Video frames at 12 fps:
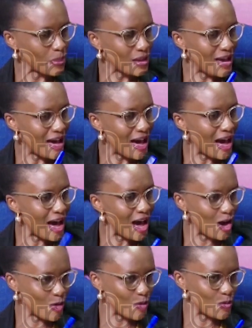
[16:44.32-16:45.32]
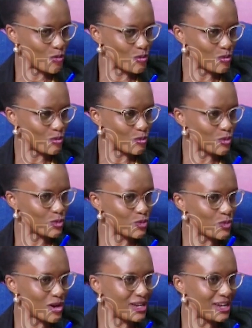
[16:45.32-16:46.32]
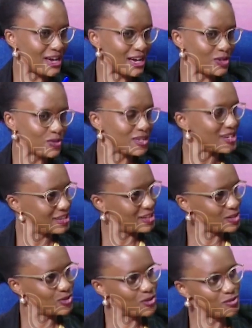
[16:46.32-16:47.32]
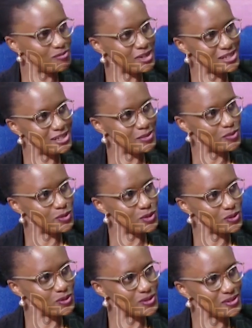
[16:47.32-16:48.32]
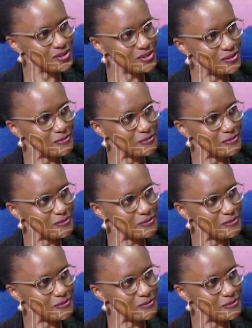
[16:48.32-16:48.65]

How would one handle the case of multiple loans?